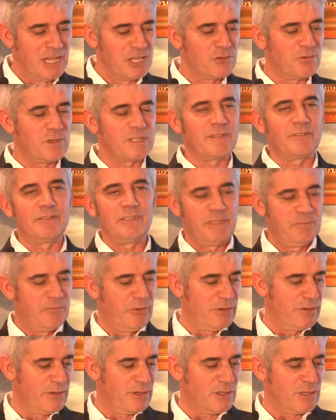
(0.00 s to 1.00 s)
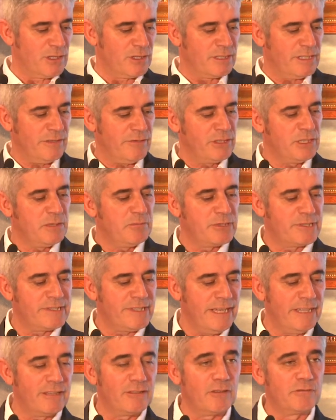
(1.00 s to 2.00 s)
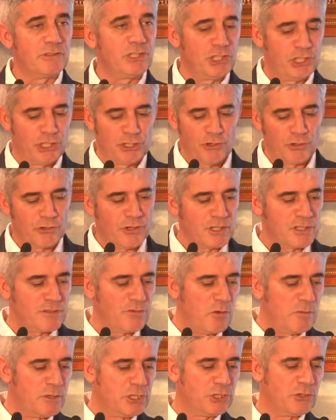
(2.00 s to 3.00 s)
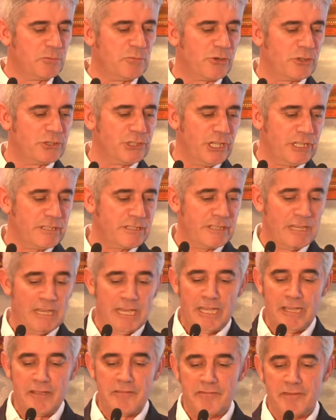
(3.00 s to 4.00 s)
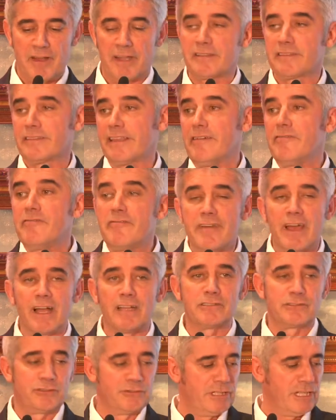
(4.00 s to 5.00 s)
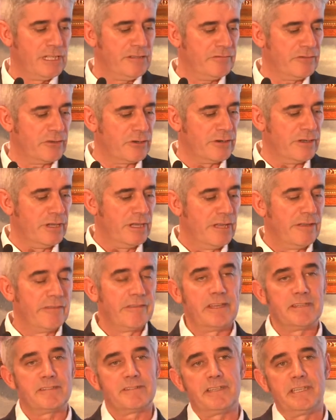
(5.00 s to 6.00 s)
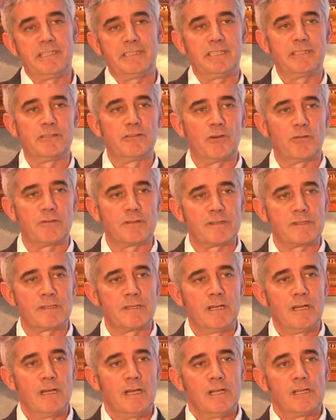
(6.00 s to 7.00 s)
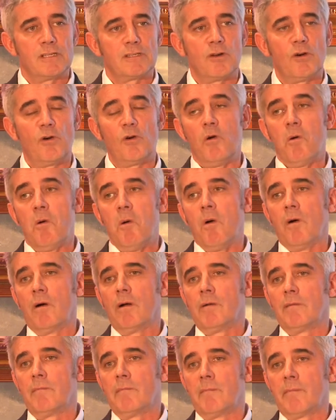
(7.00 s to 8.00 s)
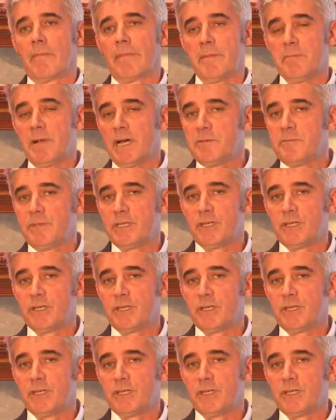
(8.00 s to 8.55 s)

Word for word: seventy percent of digital transformation projects, in fact, they fail to deliver their stated goals. So there might